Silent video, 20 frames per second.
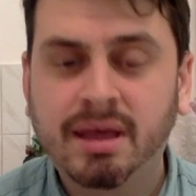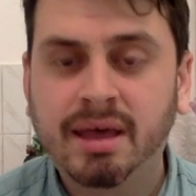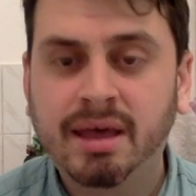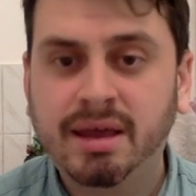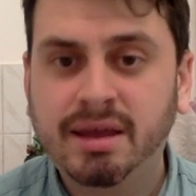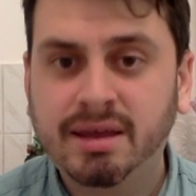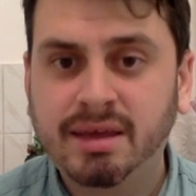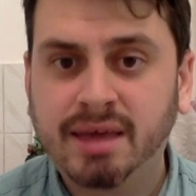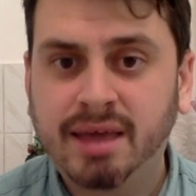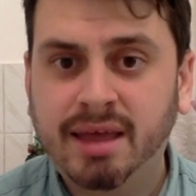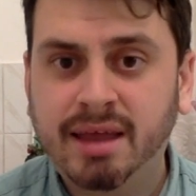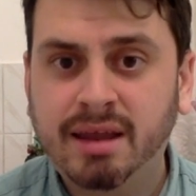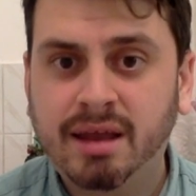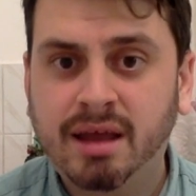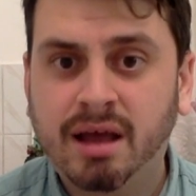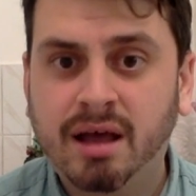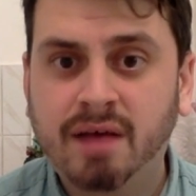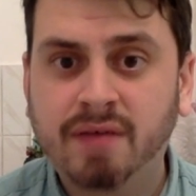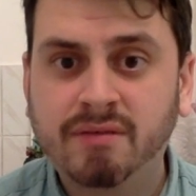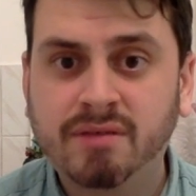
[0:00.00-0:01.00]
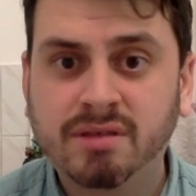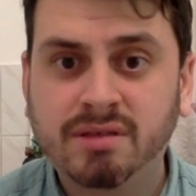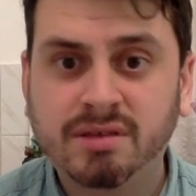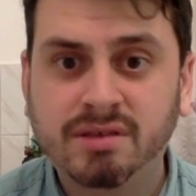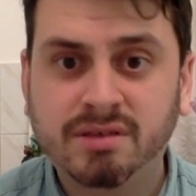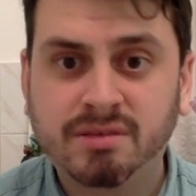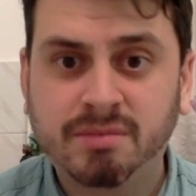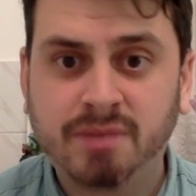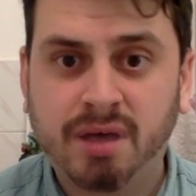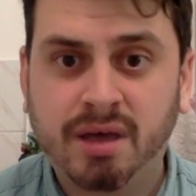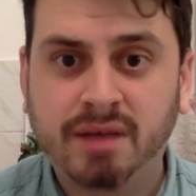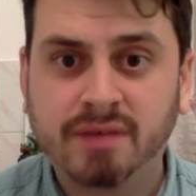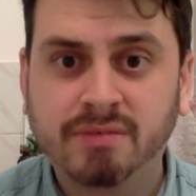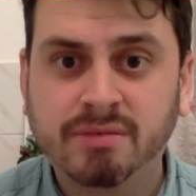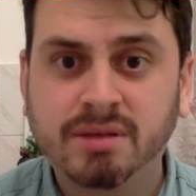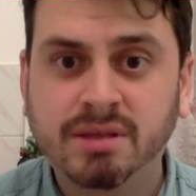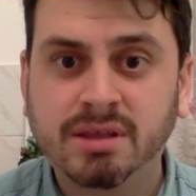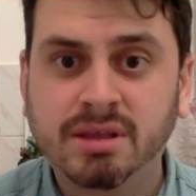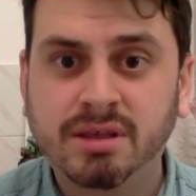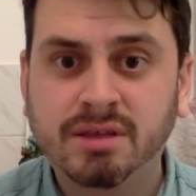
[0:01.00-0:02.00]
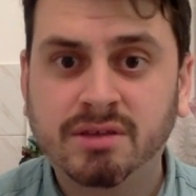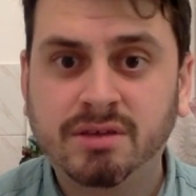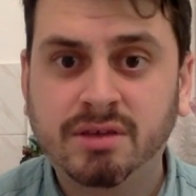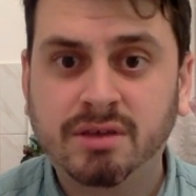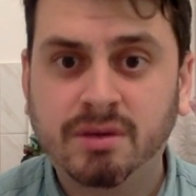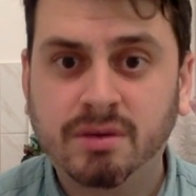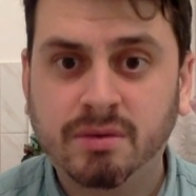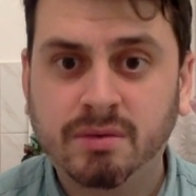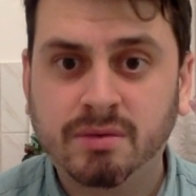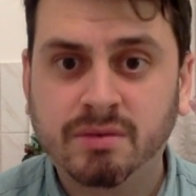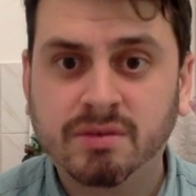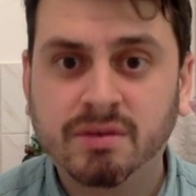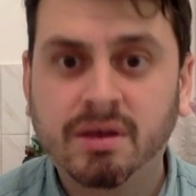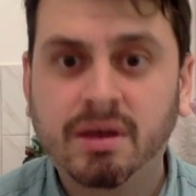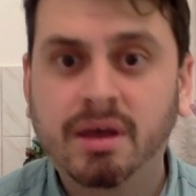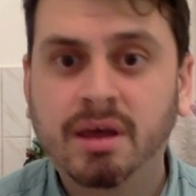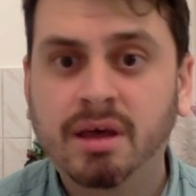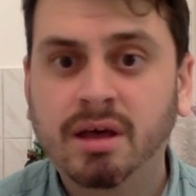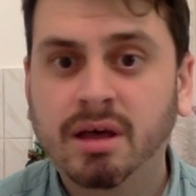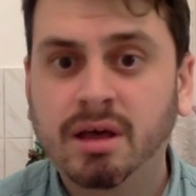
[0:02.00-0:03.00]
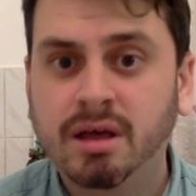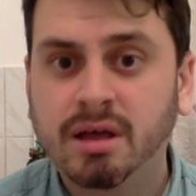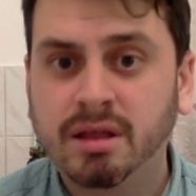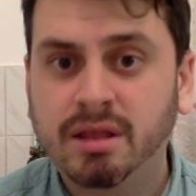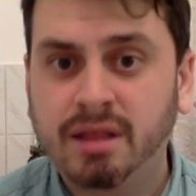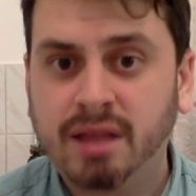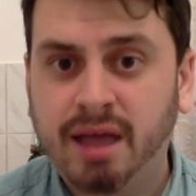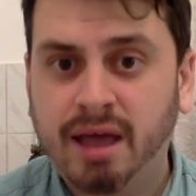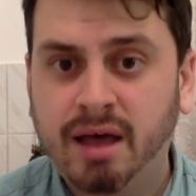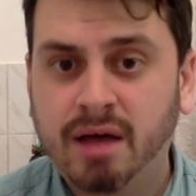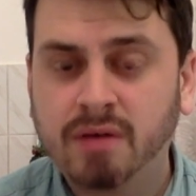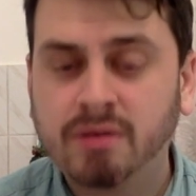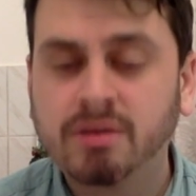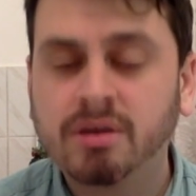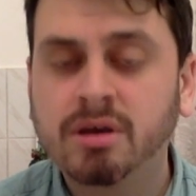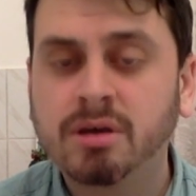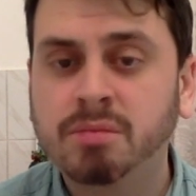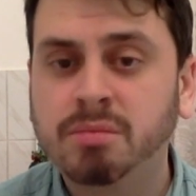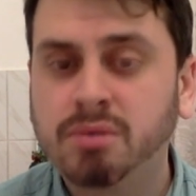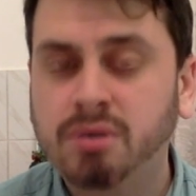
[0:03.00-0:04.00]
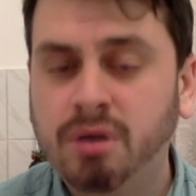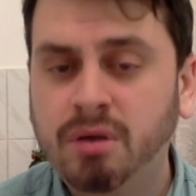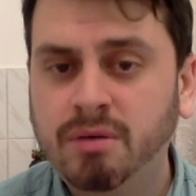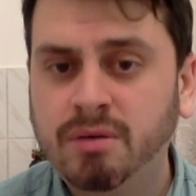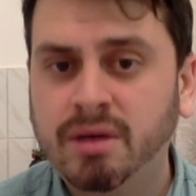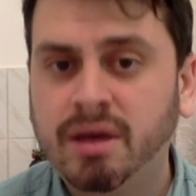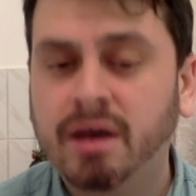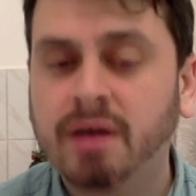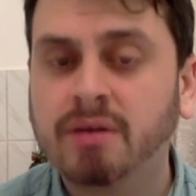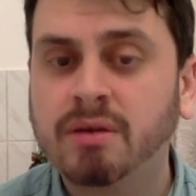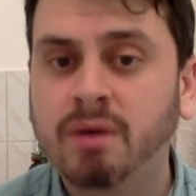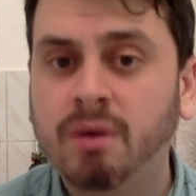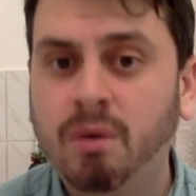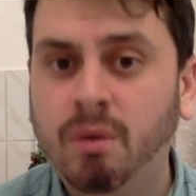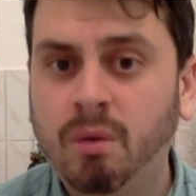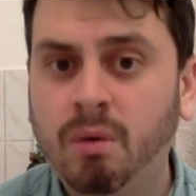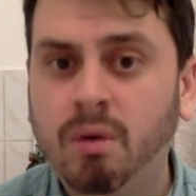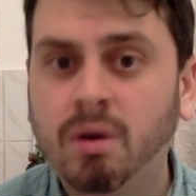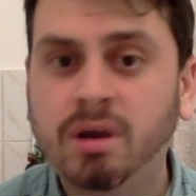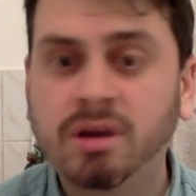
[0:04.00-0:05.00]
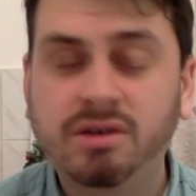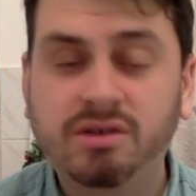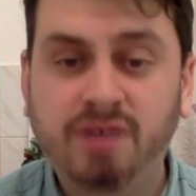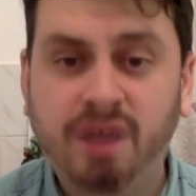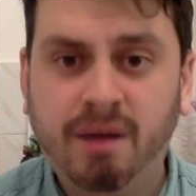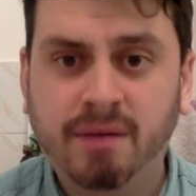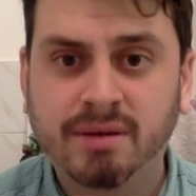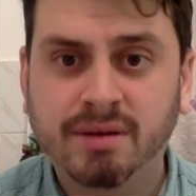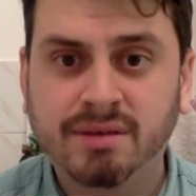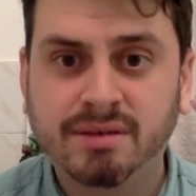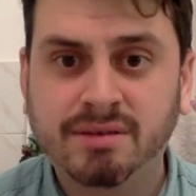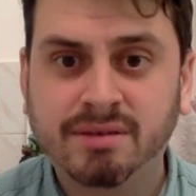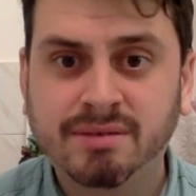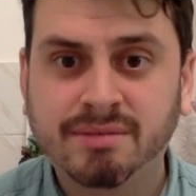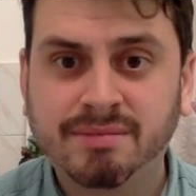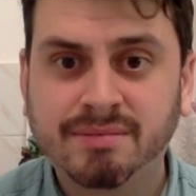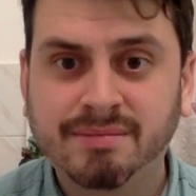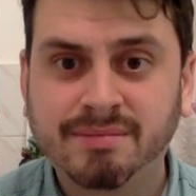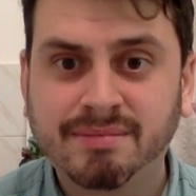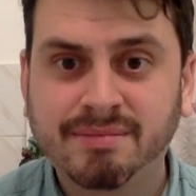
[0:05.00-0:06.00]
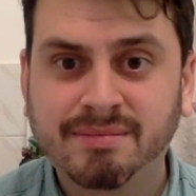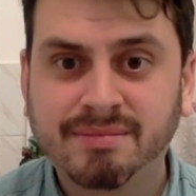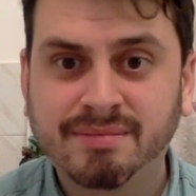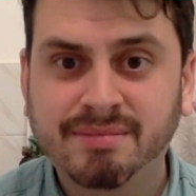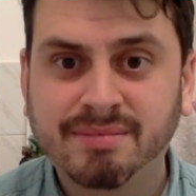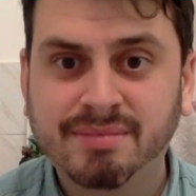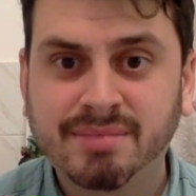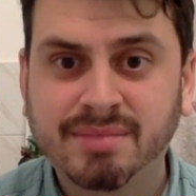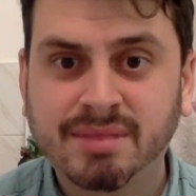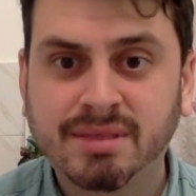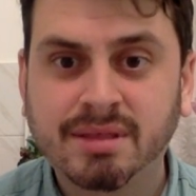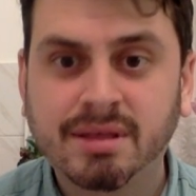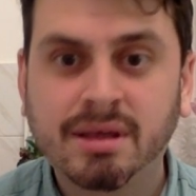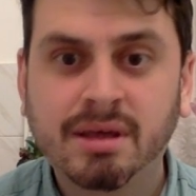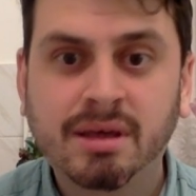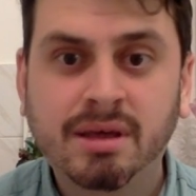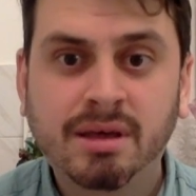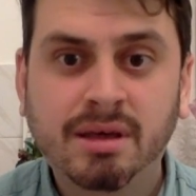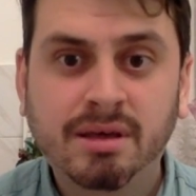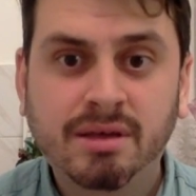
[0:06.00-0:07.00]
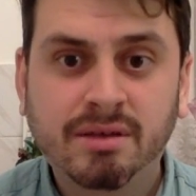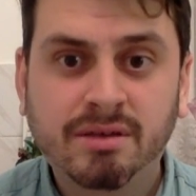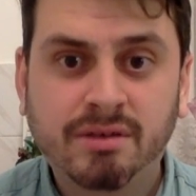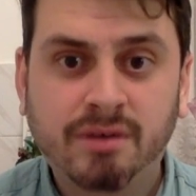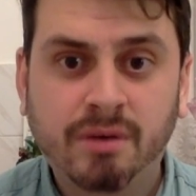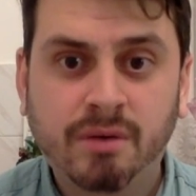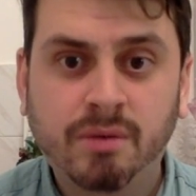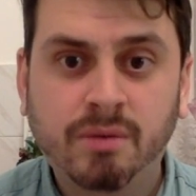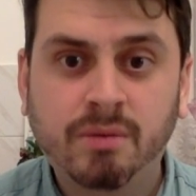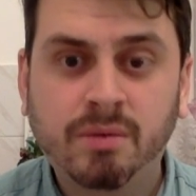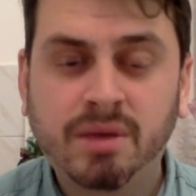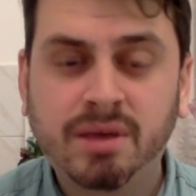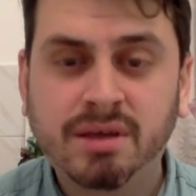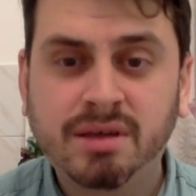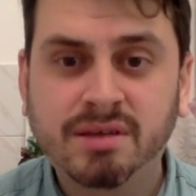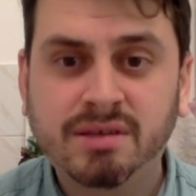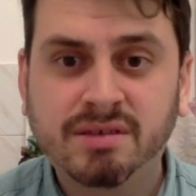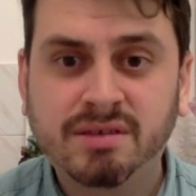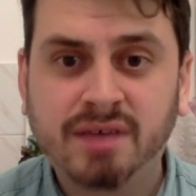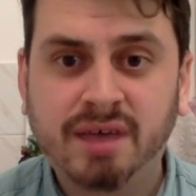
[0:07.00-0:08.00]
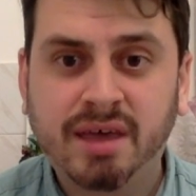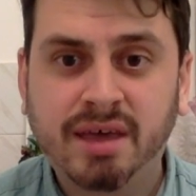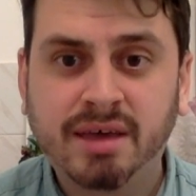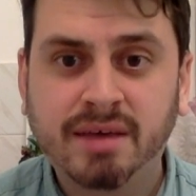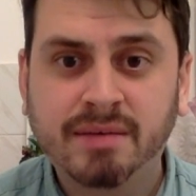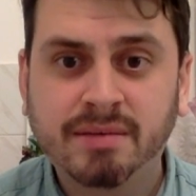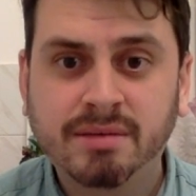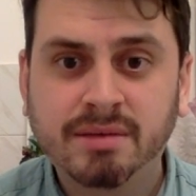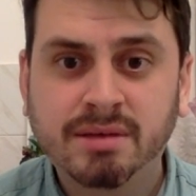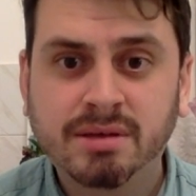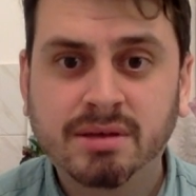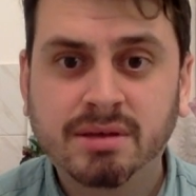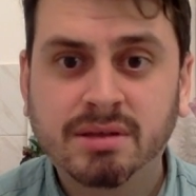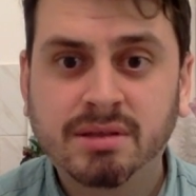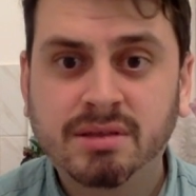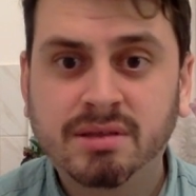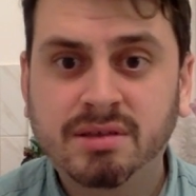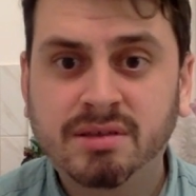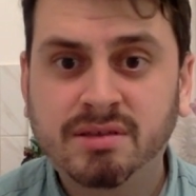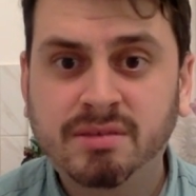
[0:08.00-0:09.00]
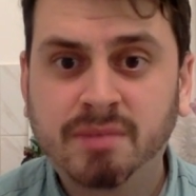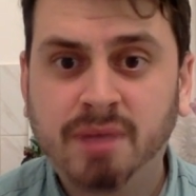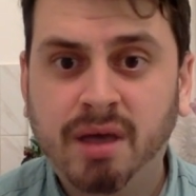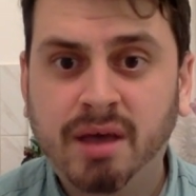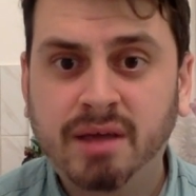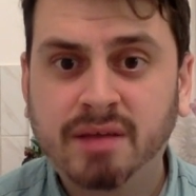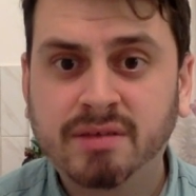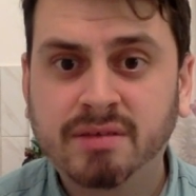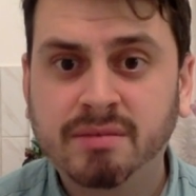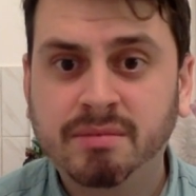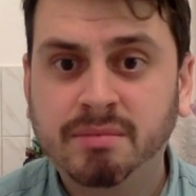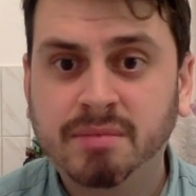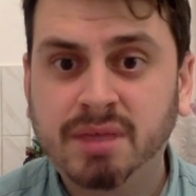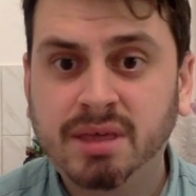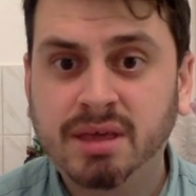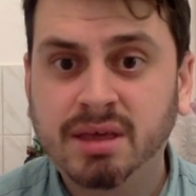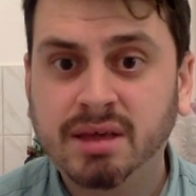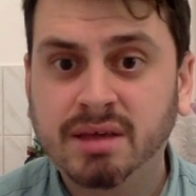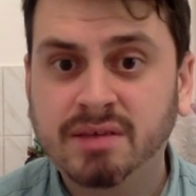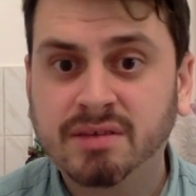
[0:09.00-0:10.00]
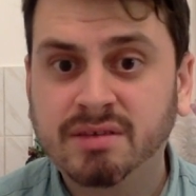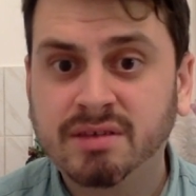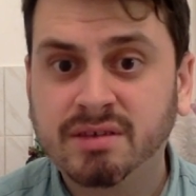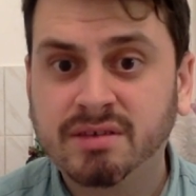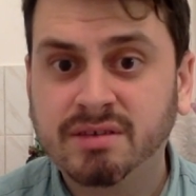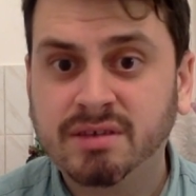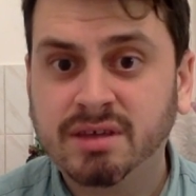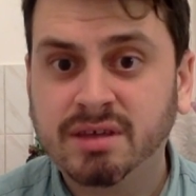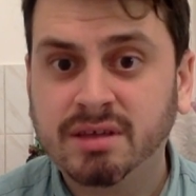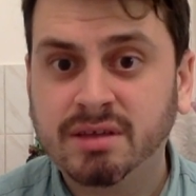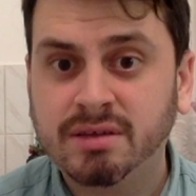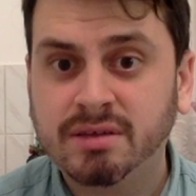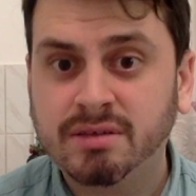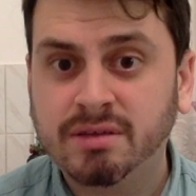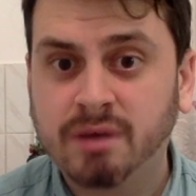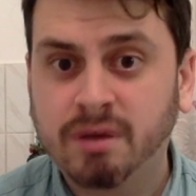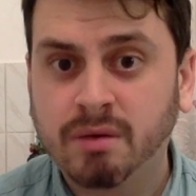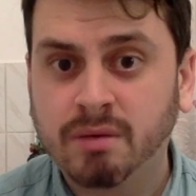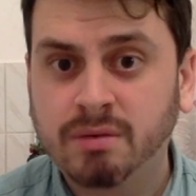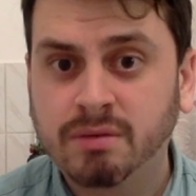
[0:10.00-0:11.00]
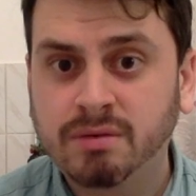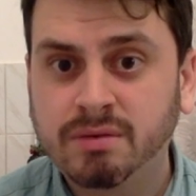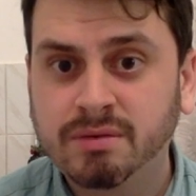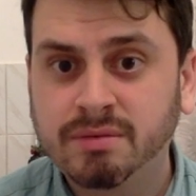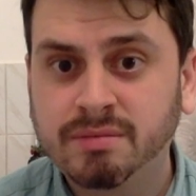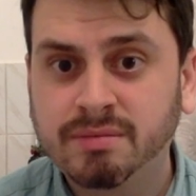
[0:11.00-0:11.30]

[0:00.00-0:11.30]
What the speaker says: And again, after despite, we need to use a noun, a pronoun, or a gerund. So we can say, despite being 16 years old,